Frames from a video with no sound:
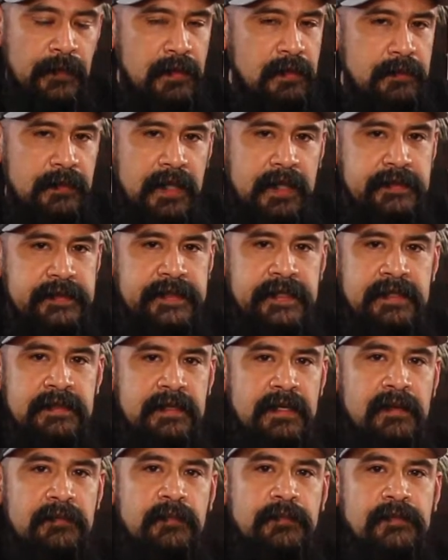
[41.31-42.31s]
I'm not saying
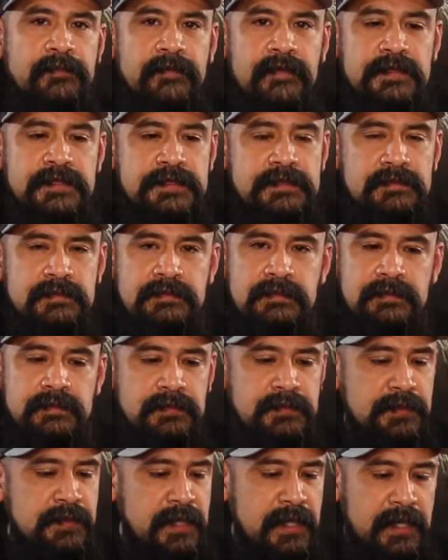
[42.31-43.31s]
that I'm a professional.
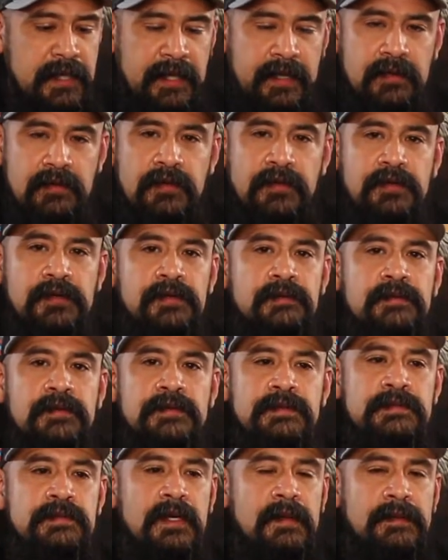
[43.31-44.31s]
I'm not like a
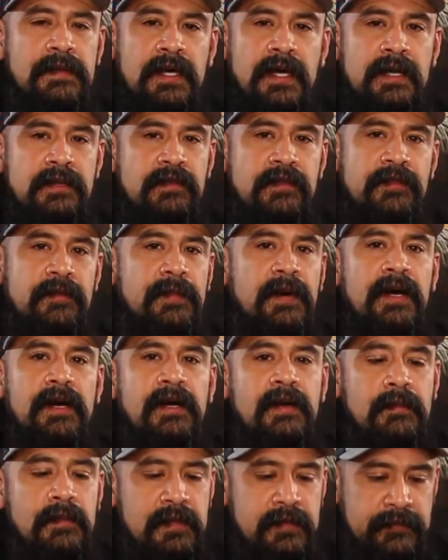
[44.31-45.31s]
guru. I'm not the
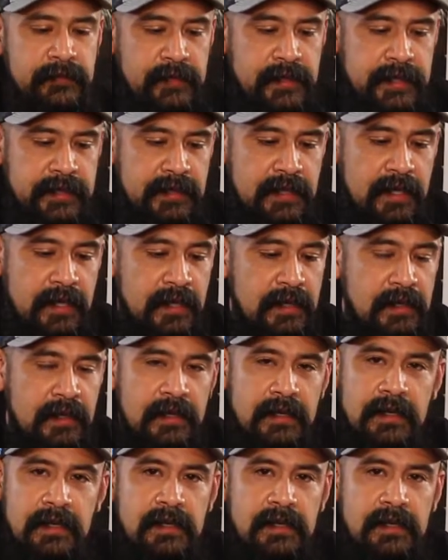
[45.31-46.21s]
bomb or nothing like that.